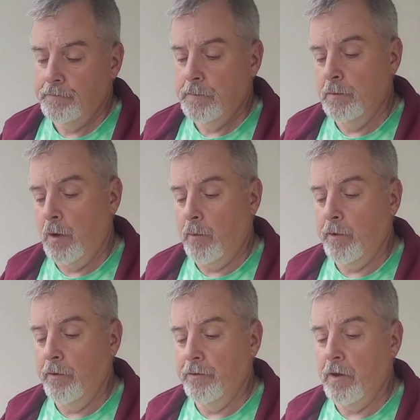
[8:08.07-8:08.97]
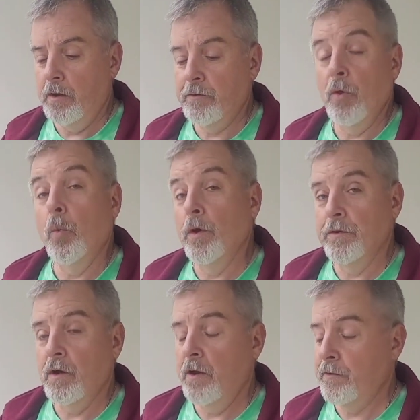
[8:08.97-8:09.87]
barbecue sauce or the wing
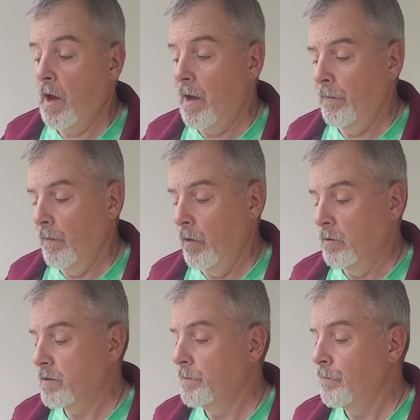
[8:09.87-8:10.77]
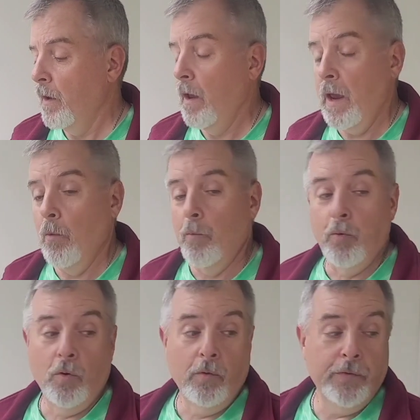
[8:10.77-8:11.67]
sauce on those. And we'll
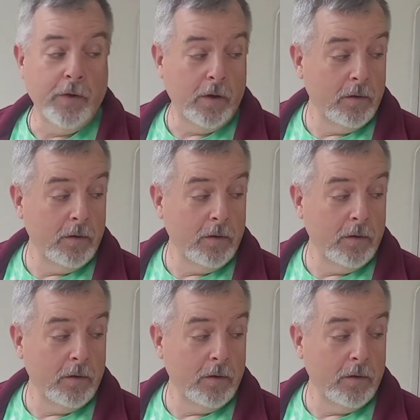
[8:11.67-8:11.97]
pull the